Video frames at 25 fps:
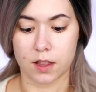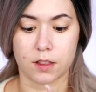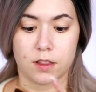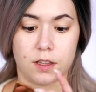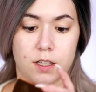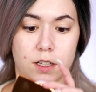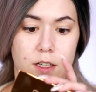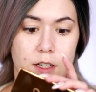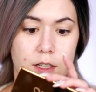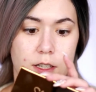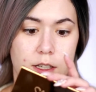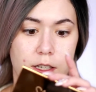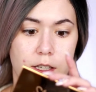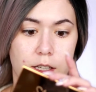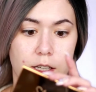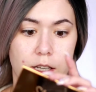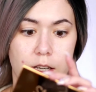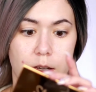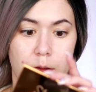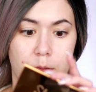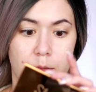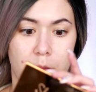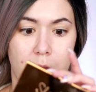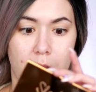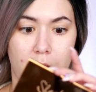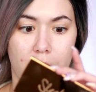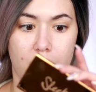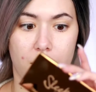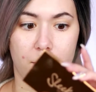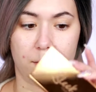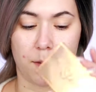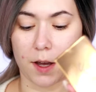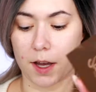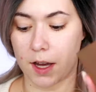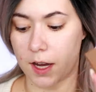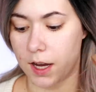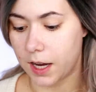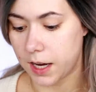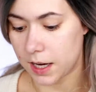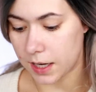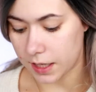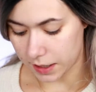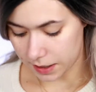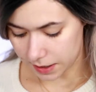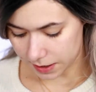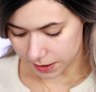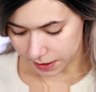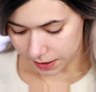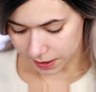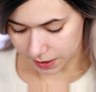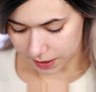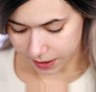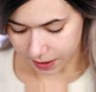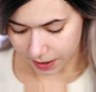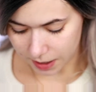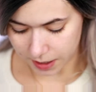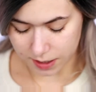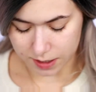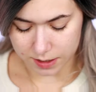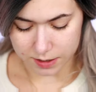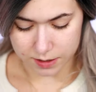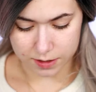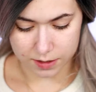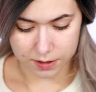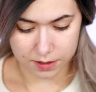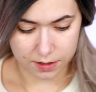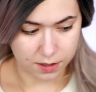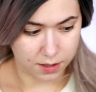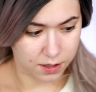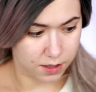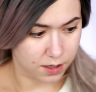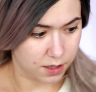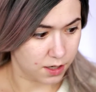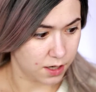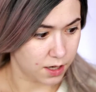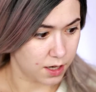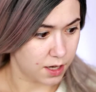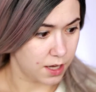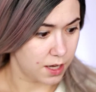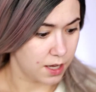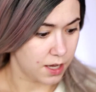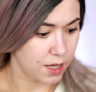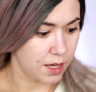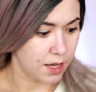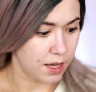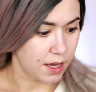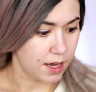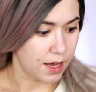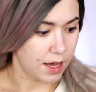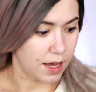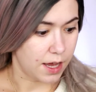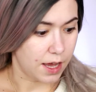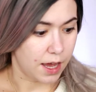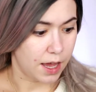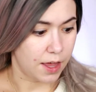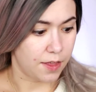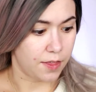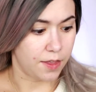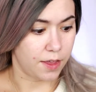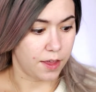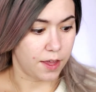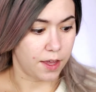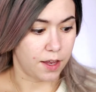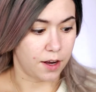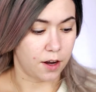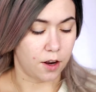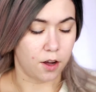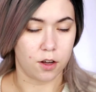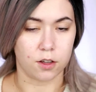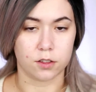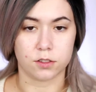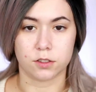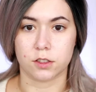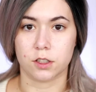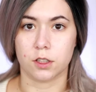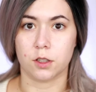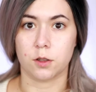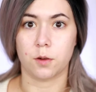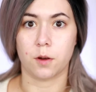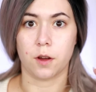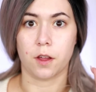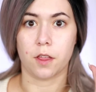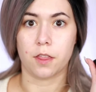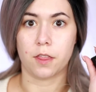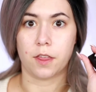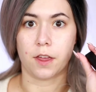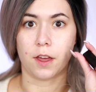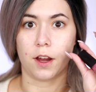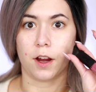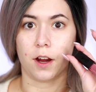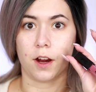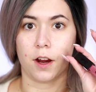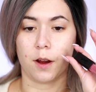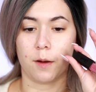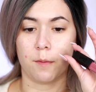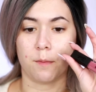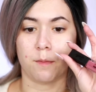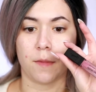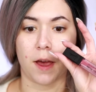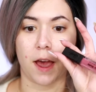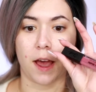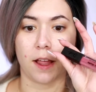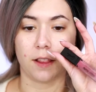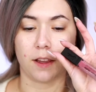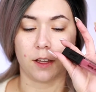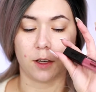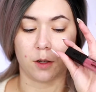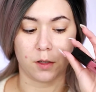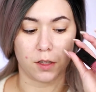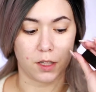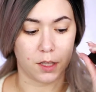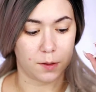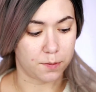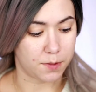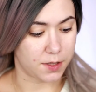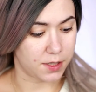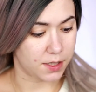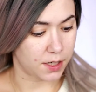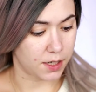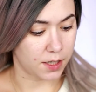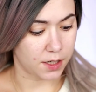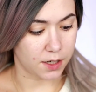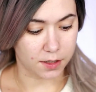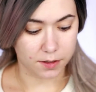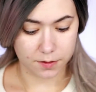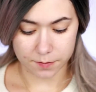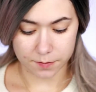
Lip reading: the Sleek makeup highlighting kit, and then also their matte liquid lipstick.